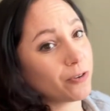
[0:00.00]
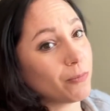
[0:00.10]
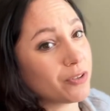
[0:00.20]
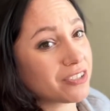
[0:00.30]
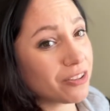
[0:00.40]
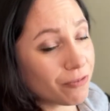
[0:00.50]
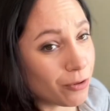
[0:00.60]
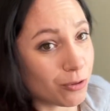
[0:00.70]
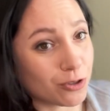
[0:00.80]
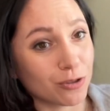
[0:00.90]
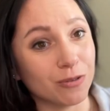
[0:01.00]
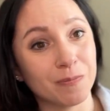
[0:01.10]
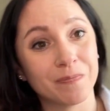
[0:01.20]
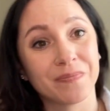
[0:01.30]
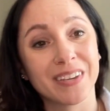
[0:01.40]
most of the photo shoot
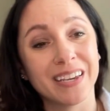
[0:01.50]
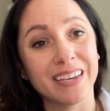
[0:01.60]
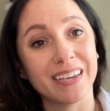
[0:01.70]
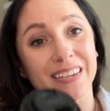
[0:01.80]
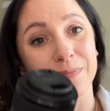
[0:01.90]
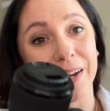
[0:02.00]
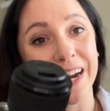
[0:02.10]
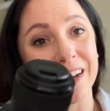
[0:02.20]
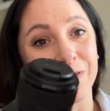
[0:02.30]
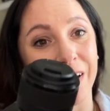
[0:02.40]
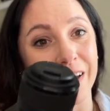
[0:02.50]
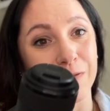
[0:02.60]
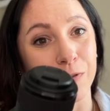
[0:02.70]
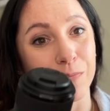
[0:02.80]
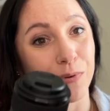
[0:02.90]
is my
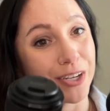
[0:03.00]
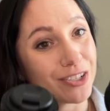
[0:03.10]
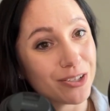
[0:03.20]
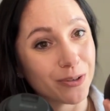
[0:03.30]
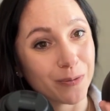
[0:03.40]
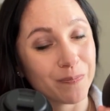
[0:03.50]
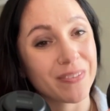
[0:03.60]
85-1.2.